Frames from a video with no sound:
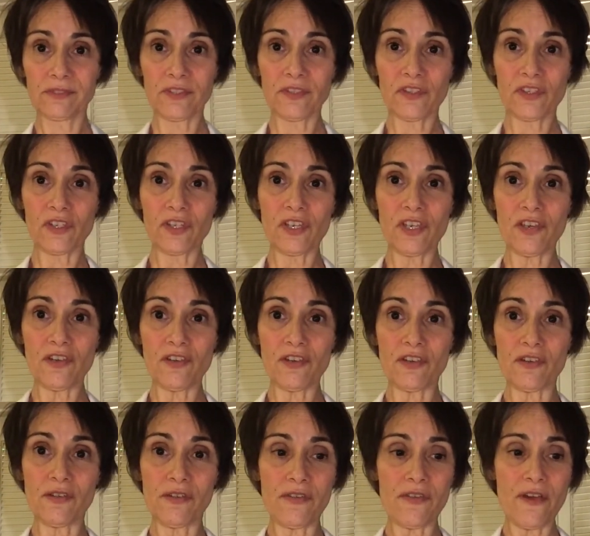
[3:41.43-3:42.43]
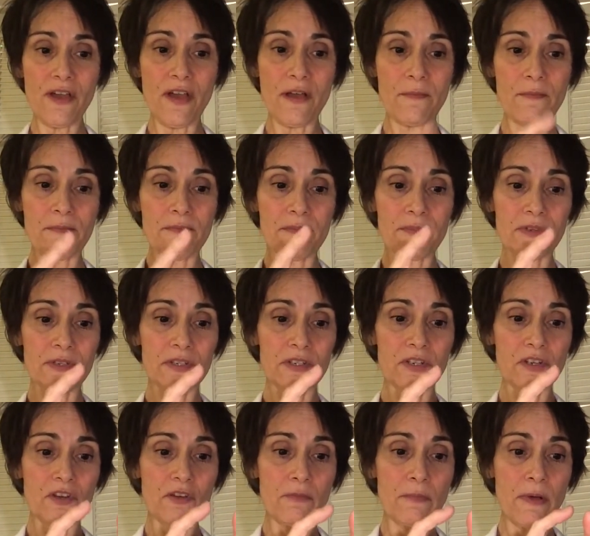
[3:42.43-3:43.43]
secure your thumb
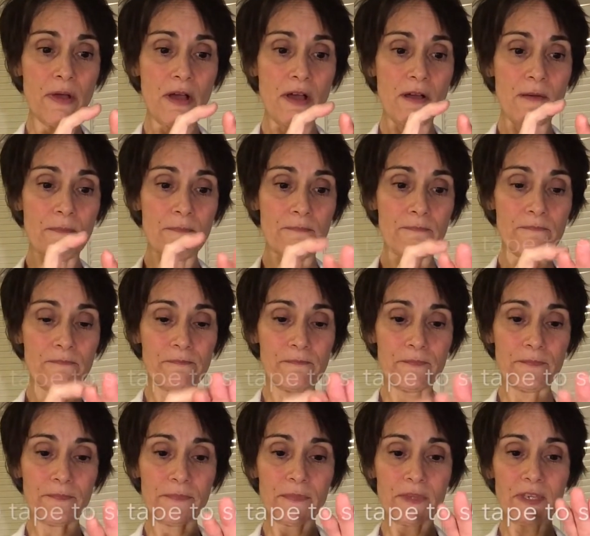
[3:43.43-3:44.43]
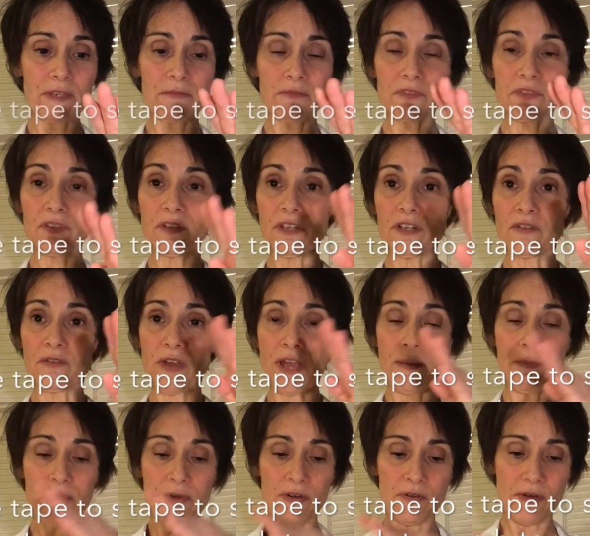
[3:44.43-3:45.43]
to your palm. I'm just going to
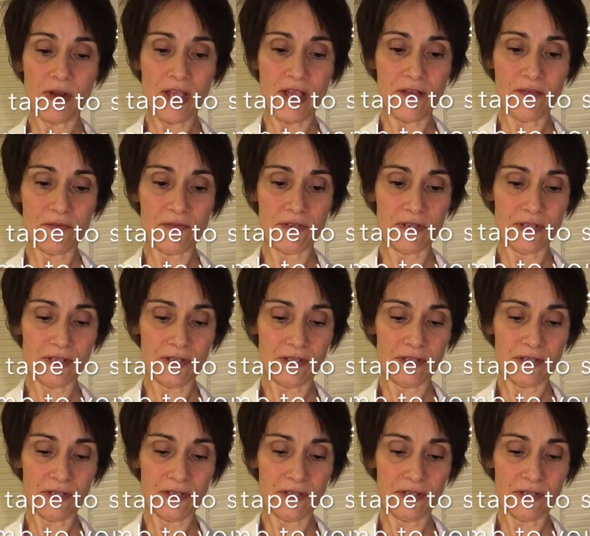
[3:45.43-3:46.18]
wrap it around